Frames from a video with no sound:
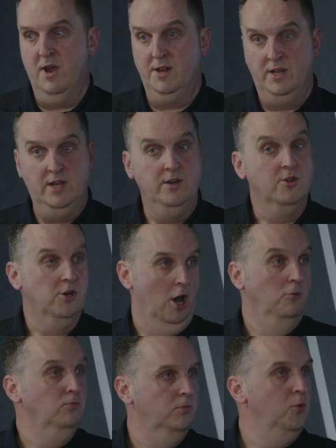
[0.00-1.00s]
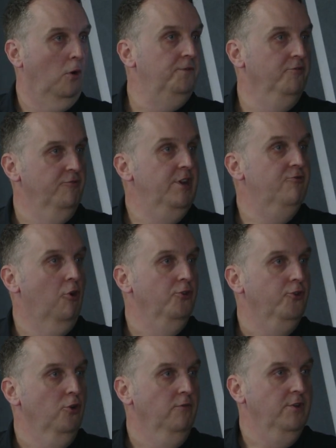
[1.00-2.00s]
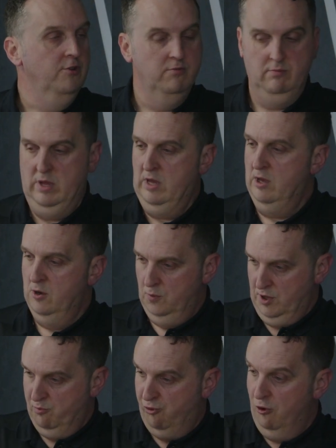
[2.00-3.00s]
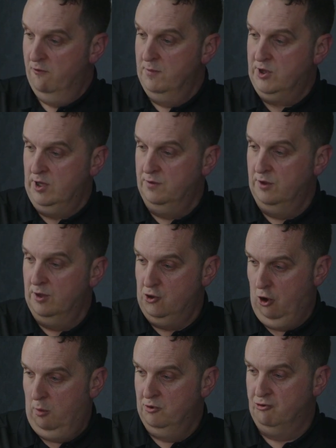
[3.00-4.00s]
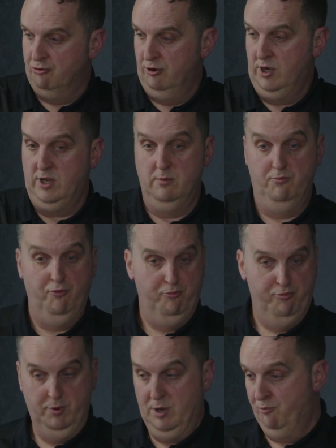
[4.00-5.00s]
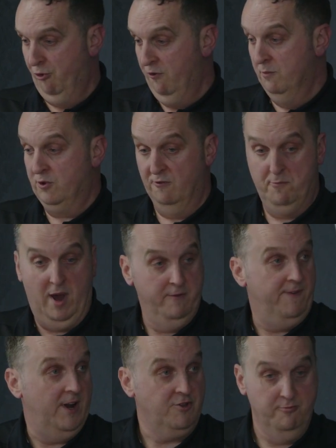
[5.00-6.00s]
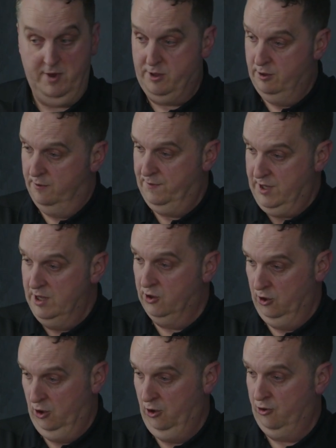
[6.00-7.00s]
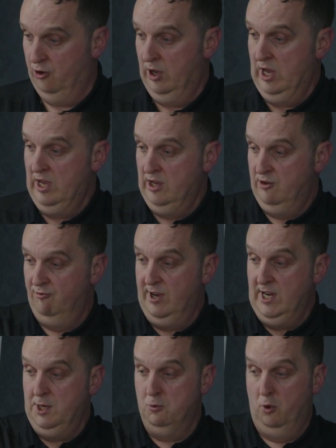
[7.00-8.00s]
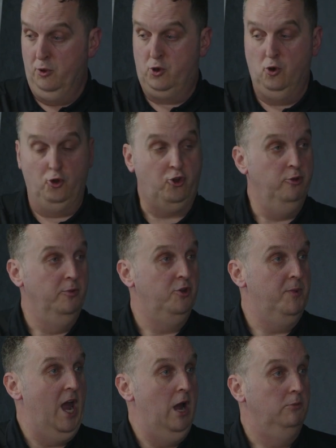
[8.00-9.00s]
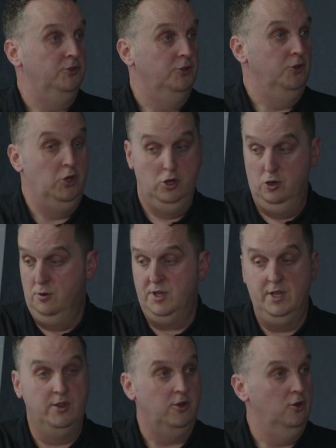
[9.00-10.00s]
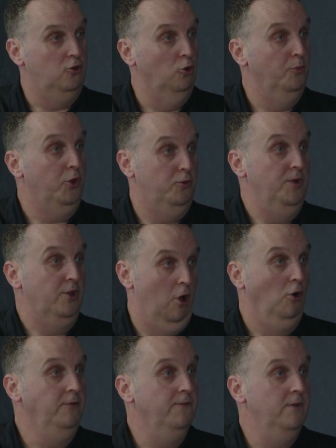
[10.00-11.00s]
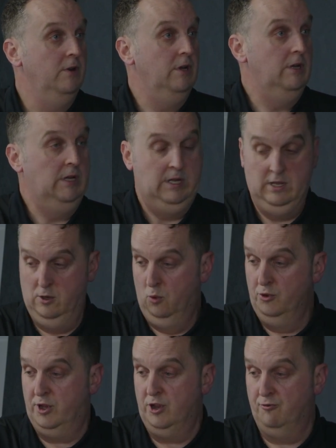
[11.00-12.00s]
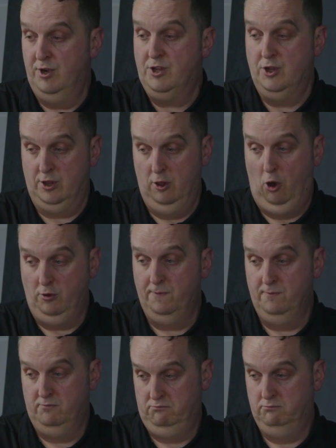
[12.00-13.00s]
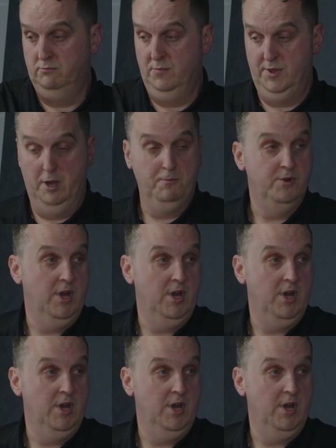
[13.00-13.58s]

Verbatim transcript: many years ago, we offered a regrind service with improvements in the geometry, improvements of manufacturing methods for the insert, really want the customer to be able to use the insert up to its life. Once it's reached its life, then we